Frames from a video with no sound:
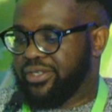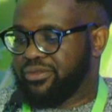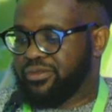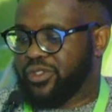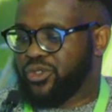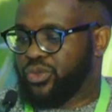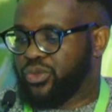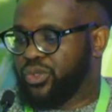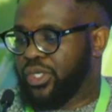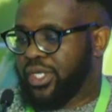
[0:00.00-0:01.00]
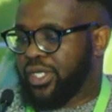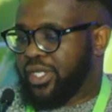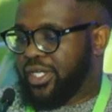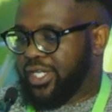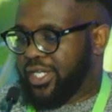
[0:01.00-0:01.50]
and 52
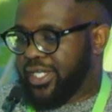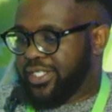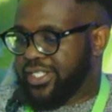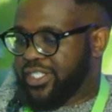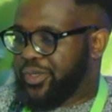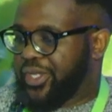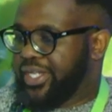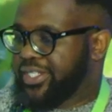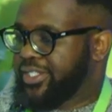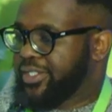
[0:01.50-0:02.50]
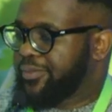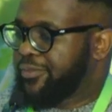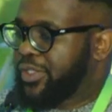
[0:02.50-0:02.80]
tons per hectare.